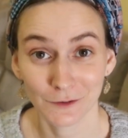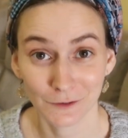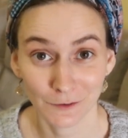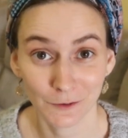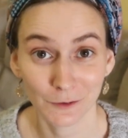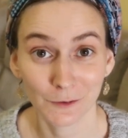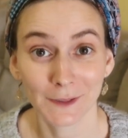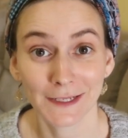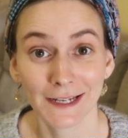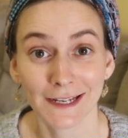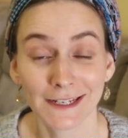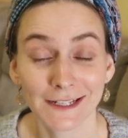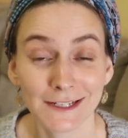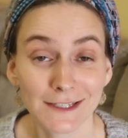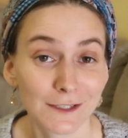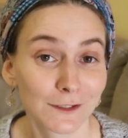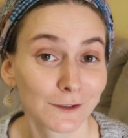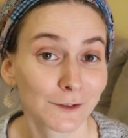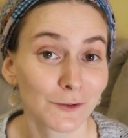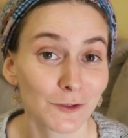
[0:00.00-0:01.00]
creating
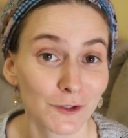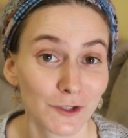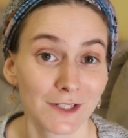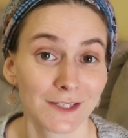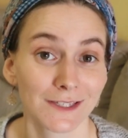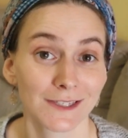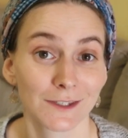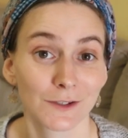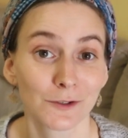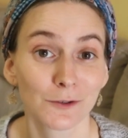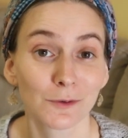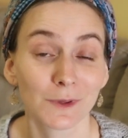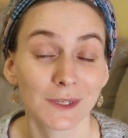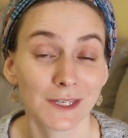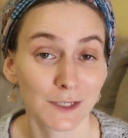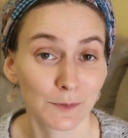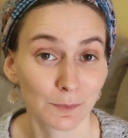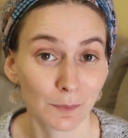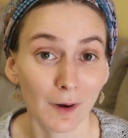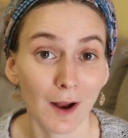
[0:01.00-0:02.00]
solutions to
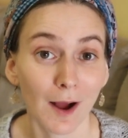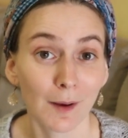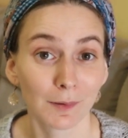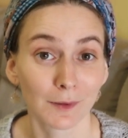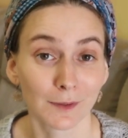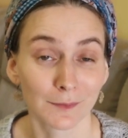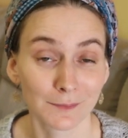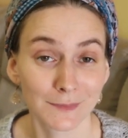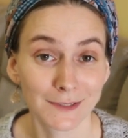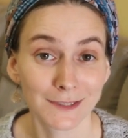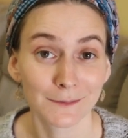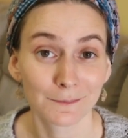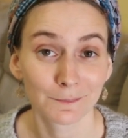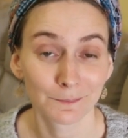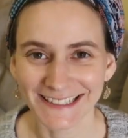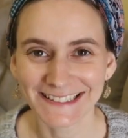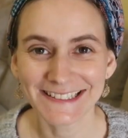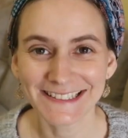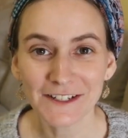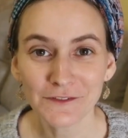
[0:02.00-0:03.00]
these problems.
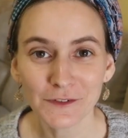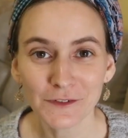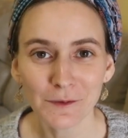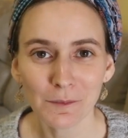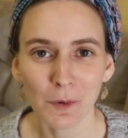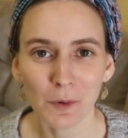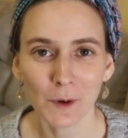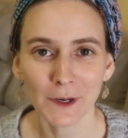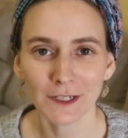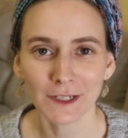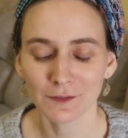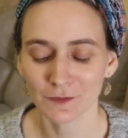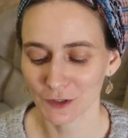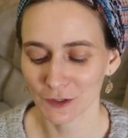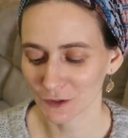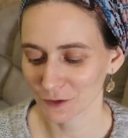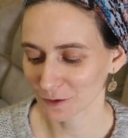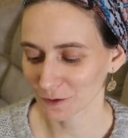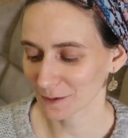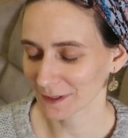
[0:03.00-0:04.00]
A different point of
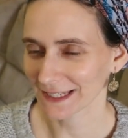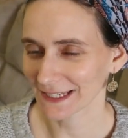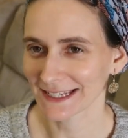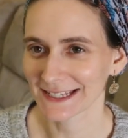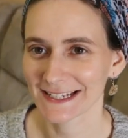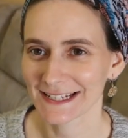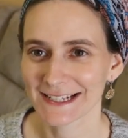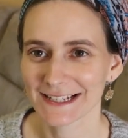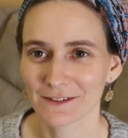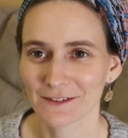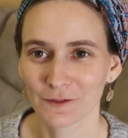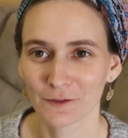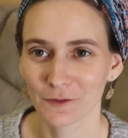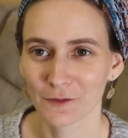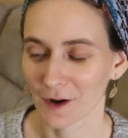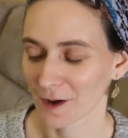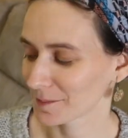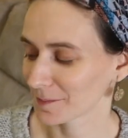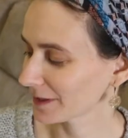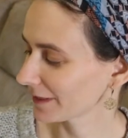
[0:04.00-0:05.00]
view is
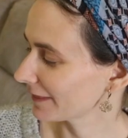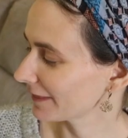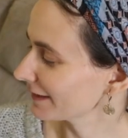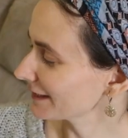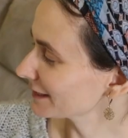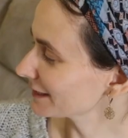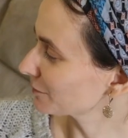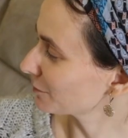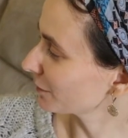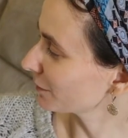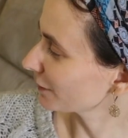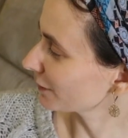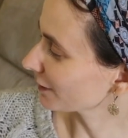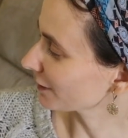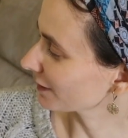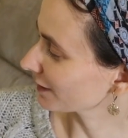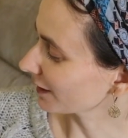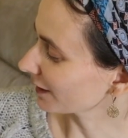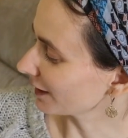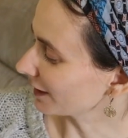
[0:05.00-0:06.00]
from this
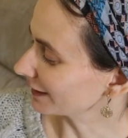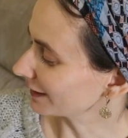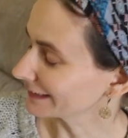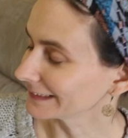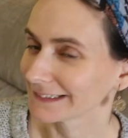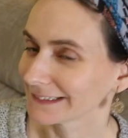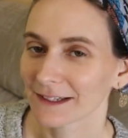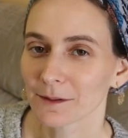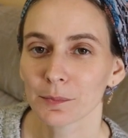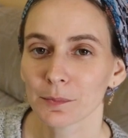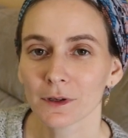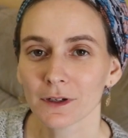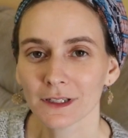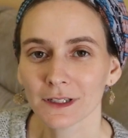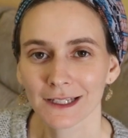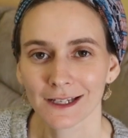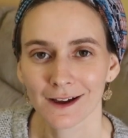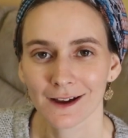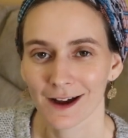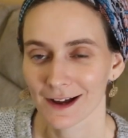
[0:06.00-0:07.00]
book, a
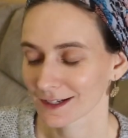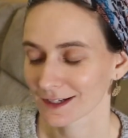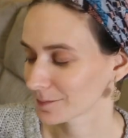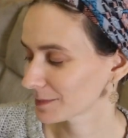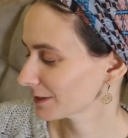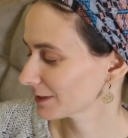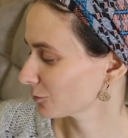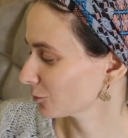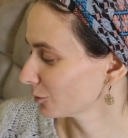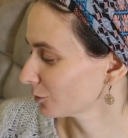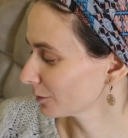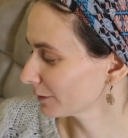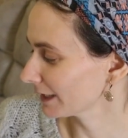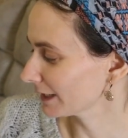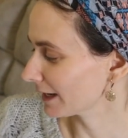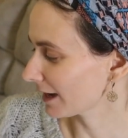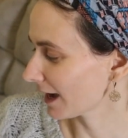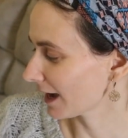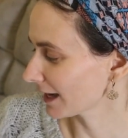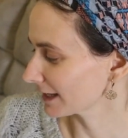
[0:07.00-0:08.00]
liberal economist, Uri
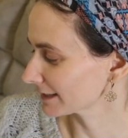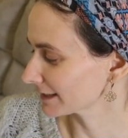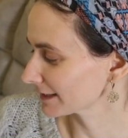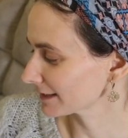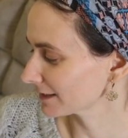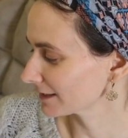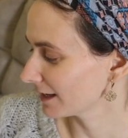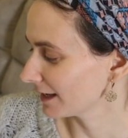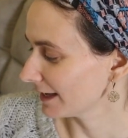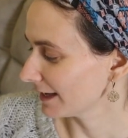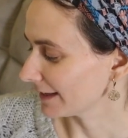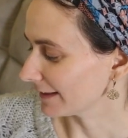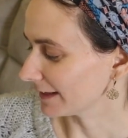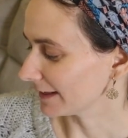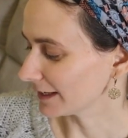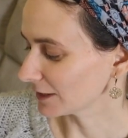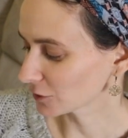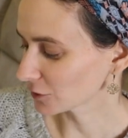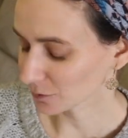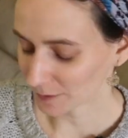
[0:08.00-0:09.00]
Katz,
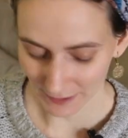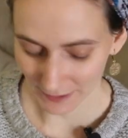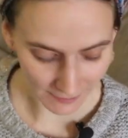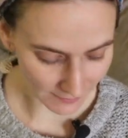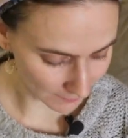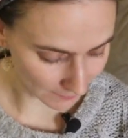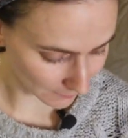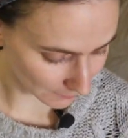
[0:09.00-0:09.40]
Israel's